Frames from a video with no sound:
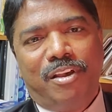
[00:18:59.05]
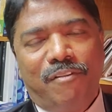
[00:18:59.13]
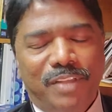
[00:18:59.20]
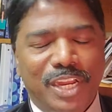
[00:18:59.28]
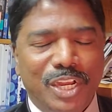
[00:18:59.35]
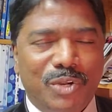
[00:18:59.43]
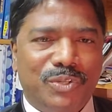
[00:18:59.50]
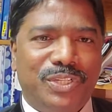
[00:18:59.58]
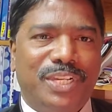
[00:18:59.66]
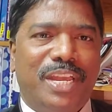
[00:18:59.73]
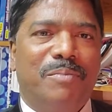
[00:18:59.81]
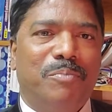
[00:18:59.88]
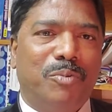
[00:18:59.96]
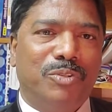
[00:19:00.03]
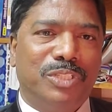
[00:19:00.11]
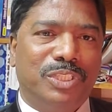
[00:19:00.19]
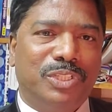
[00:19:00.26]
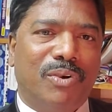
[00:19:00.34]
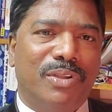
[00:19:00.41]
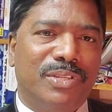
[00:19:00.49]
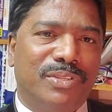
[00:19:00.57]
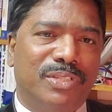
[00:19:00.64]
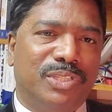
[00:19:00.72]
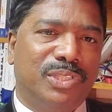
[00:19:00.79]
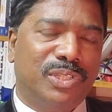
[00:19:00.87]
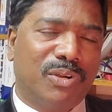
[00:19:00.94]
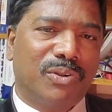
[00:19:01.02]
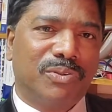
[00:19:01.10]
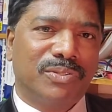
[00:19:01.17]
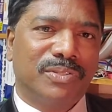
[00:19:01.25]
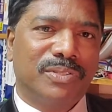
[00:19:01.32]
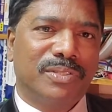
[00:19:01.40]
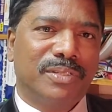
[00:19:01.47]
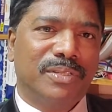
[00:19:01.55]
We need to share both joys and sorrows.